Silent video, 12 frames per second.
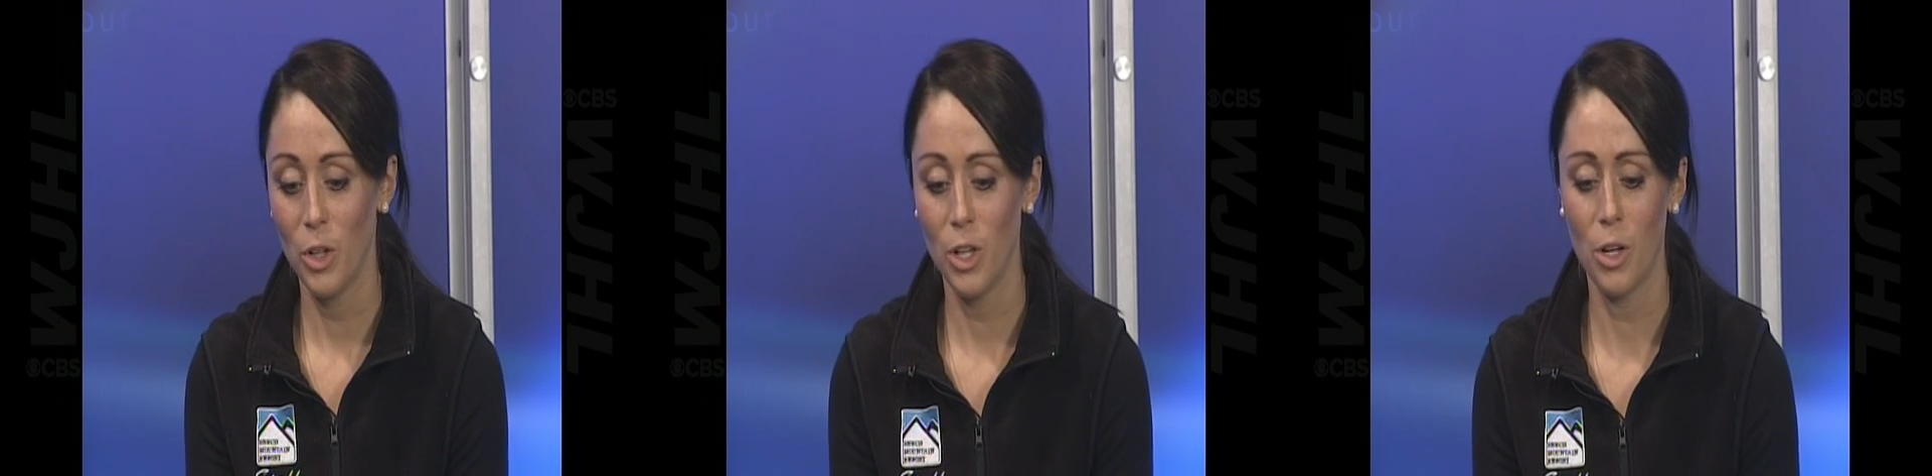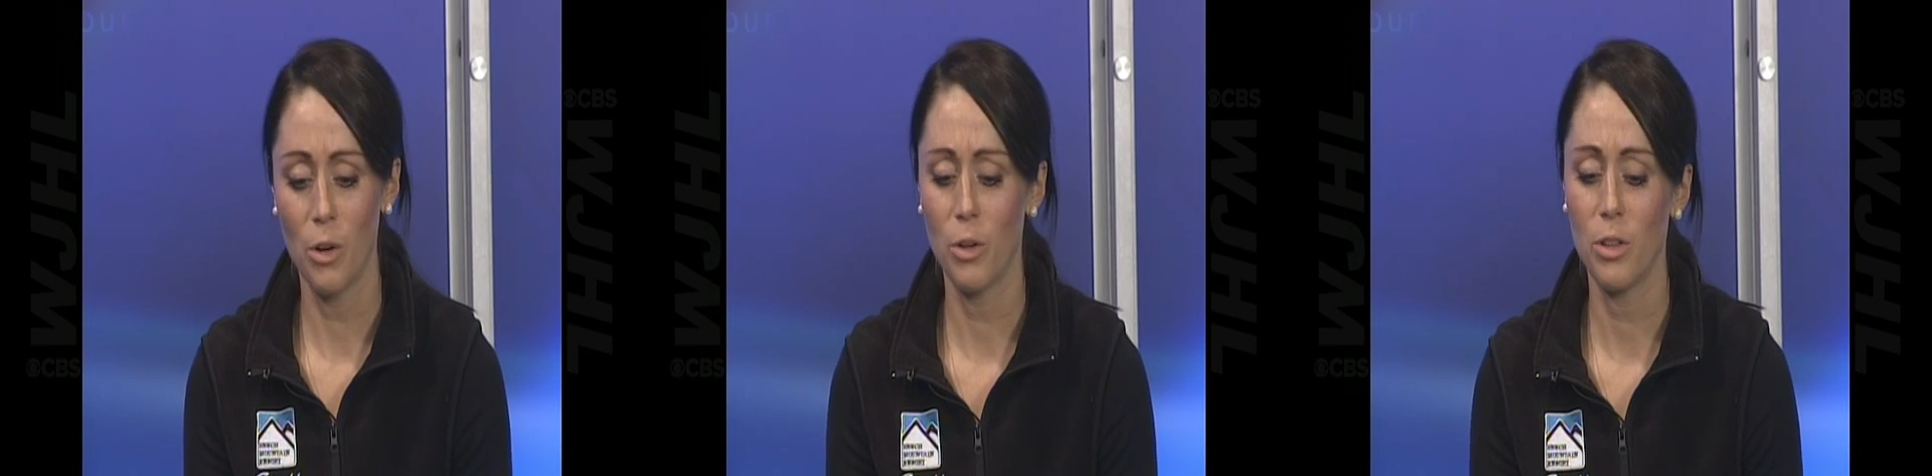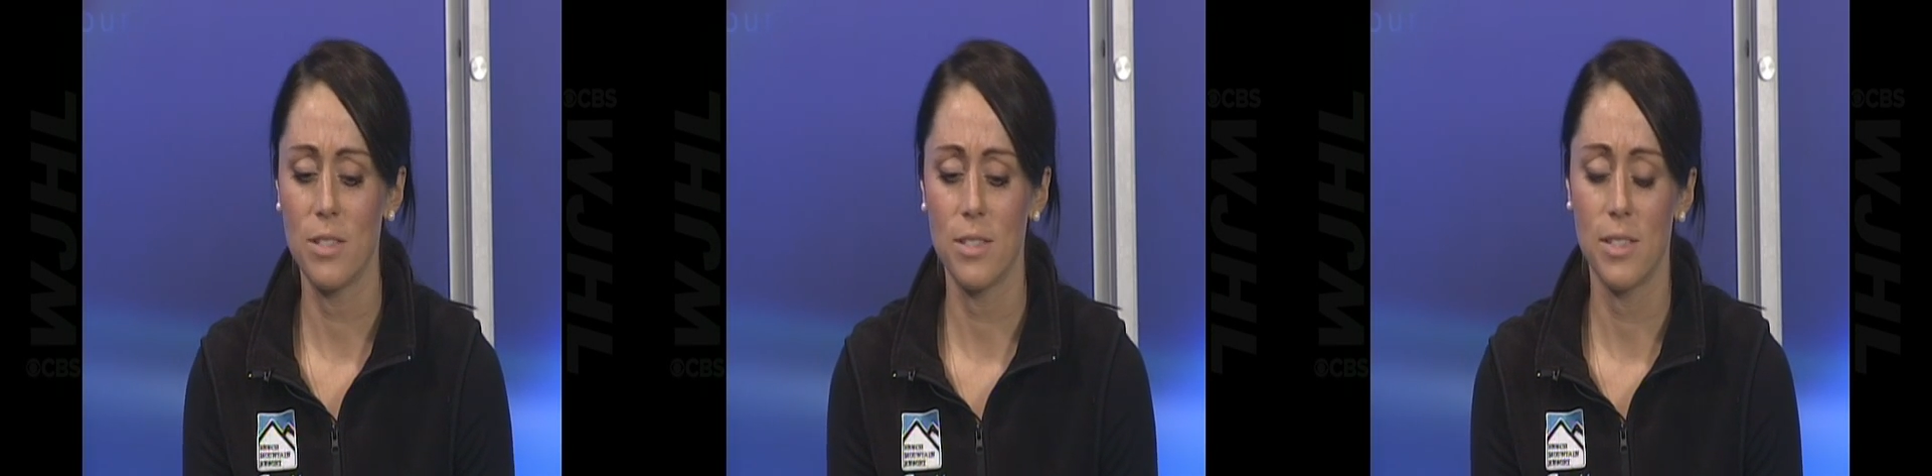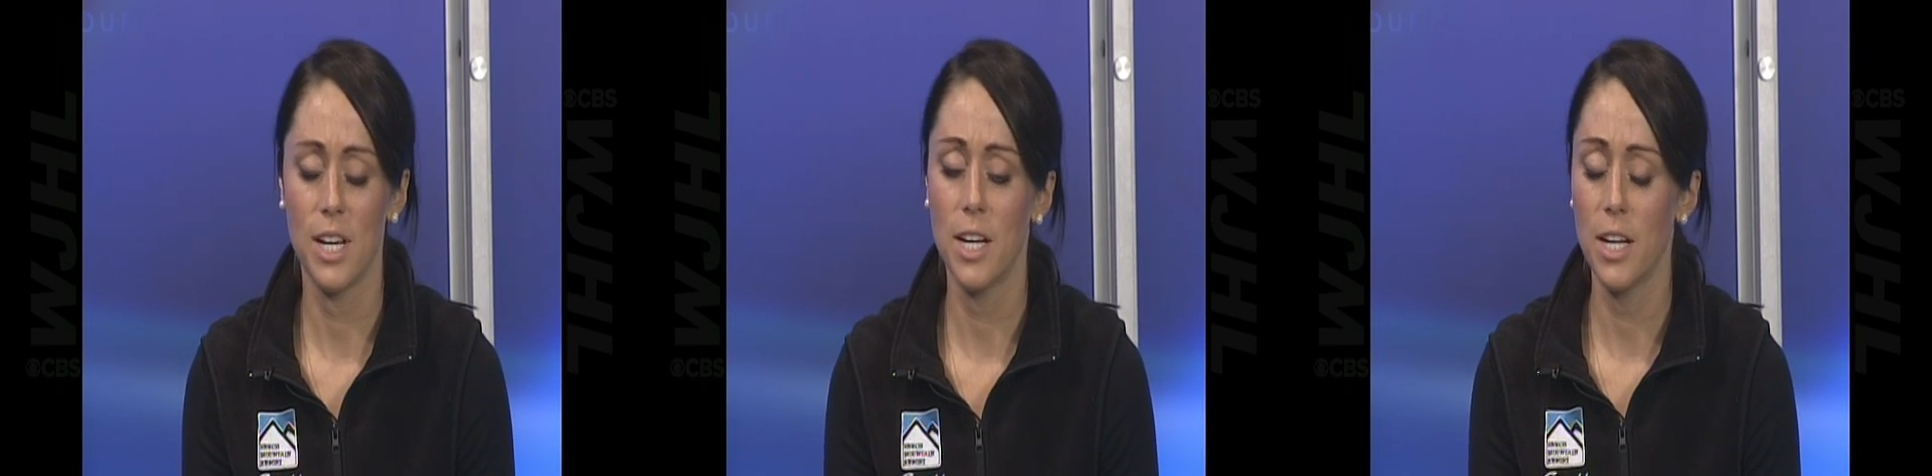You know, it's
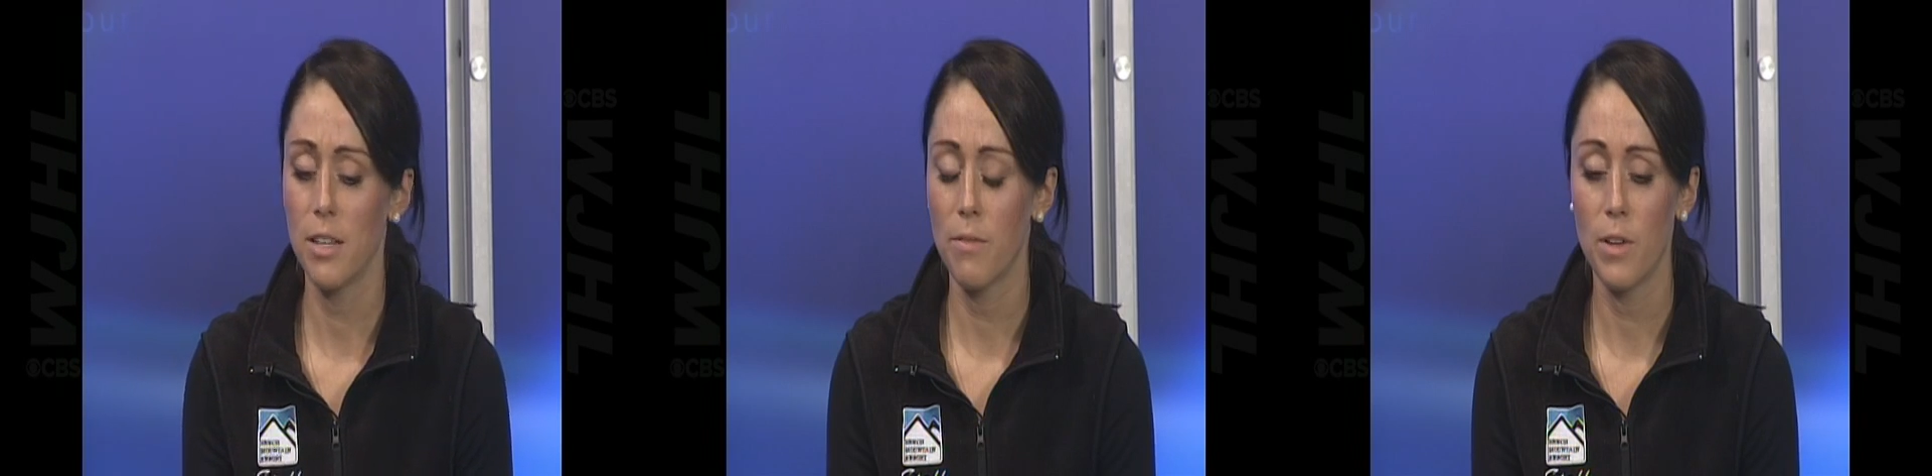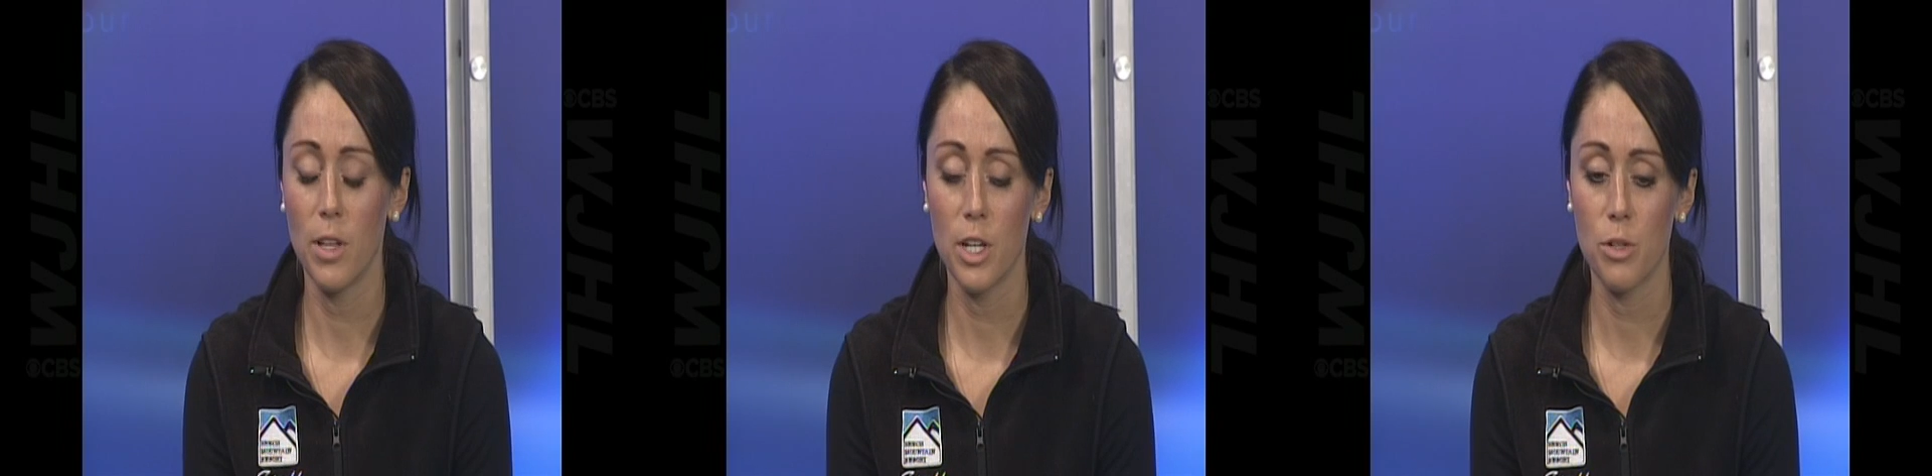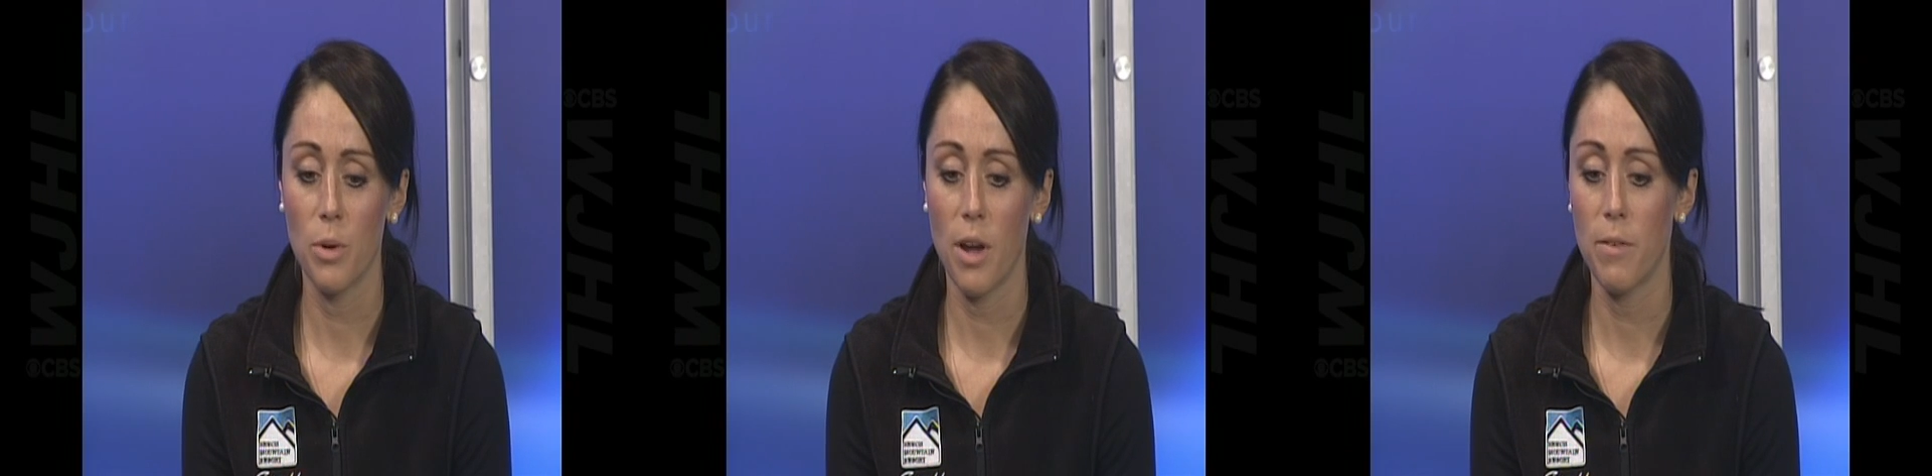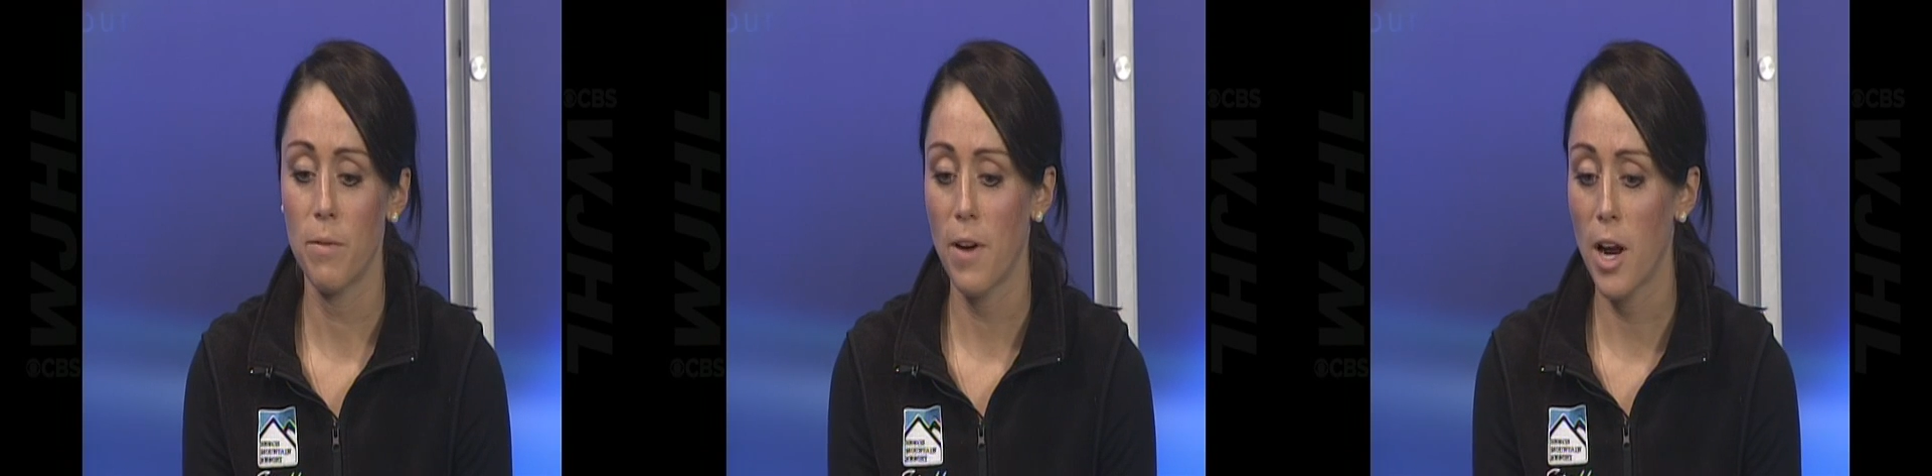standing in the village, we
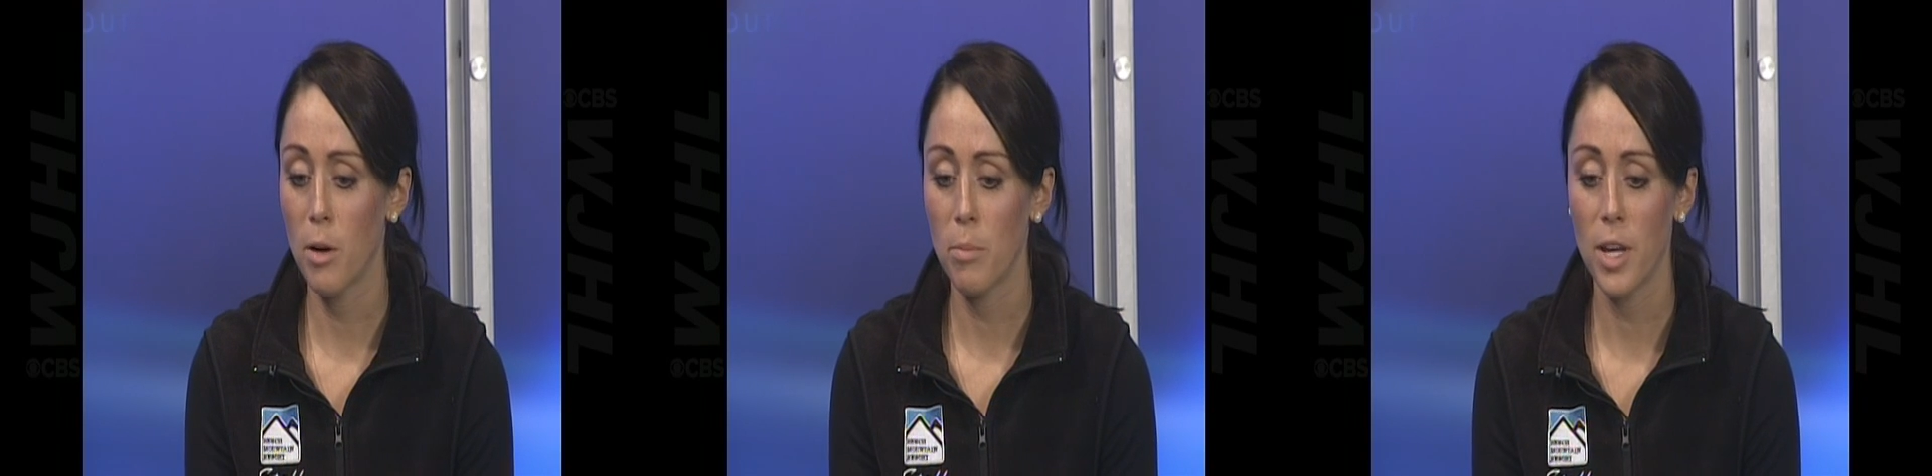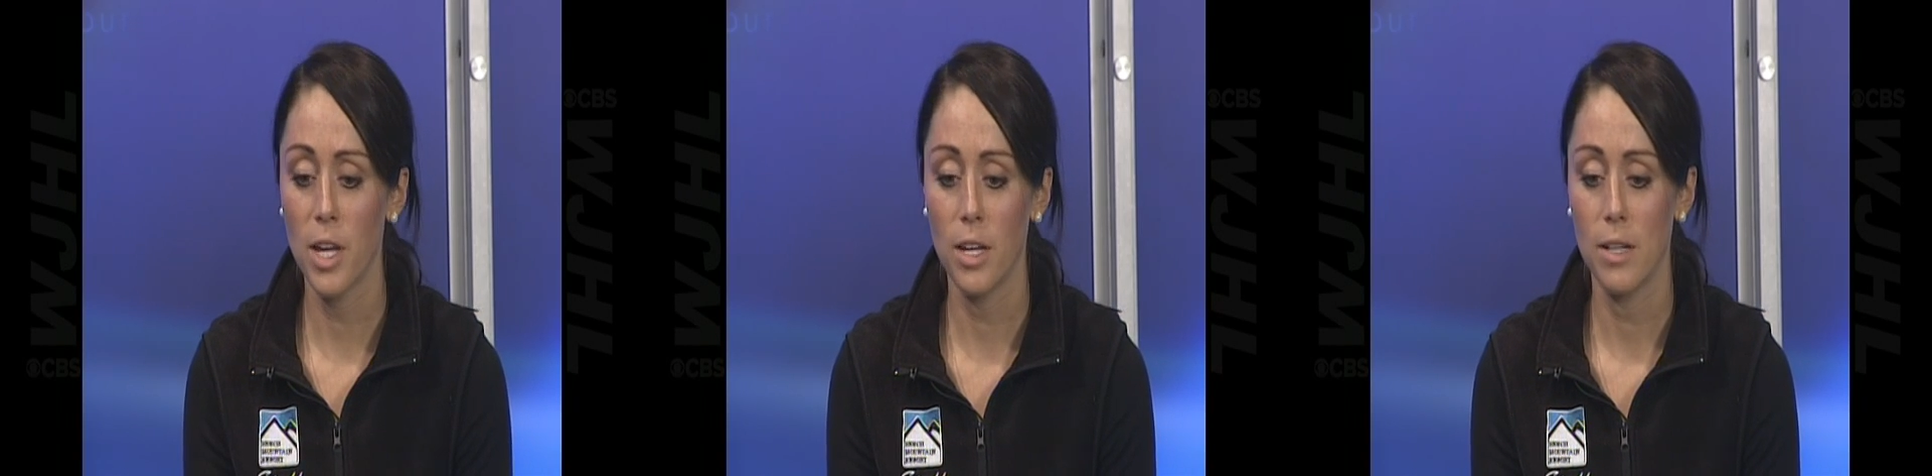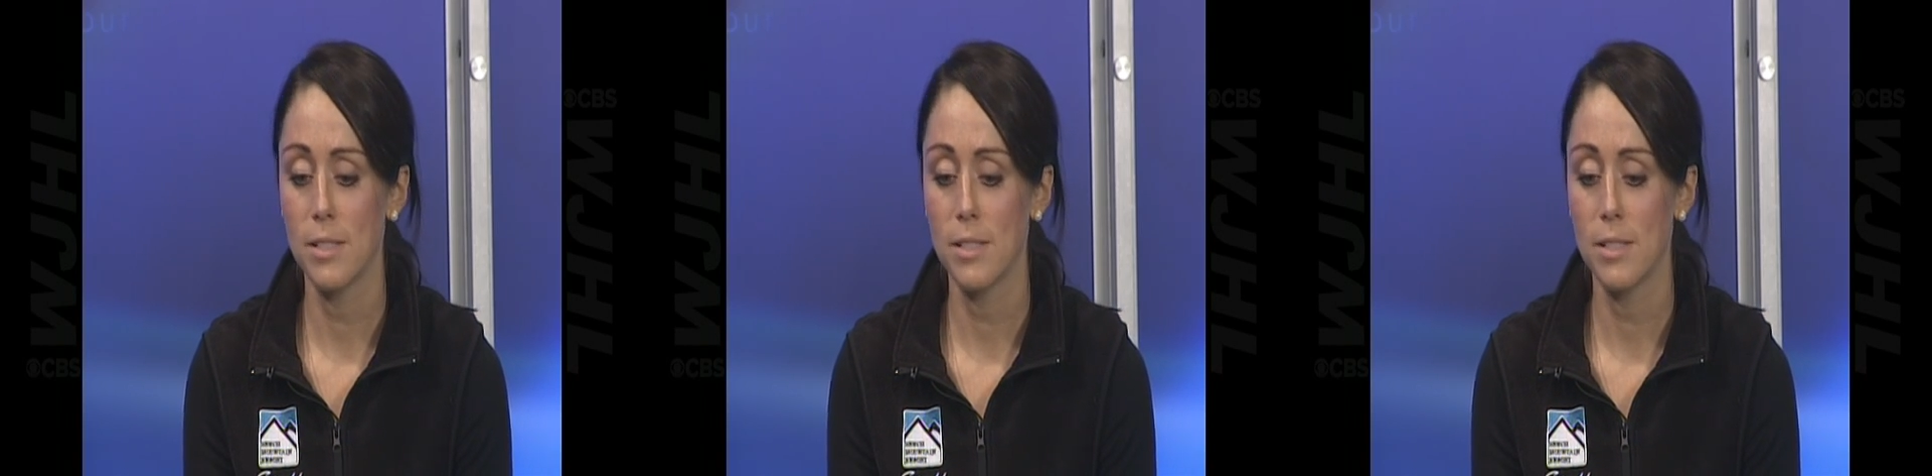have a fire pit.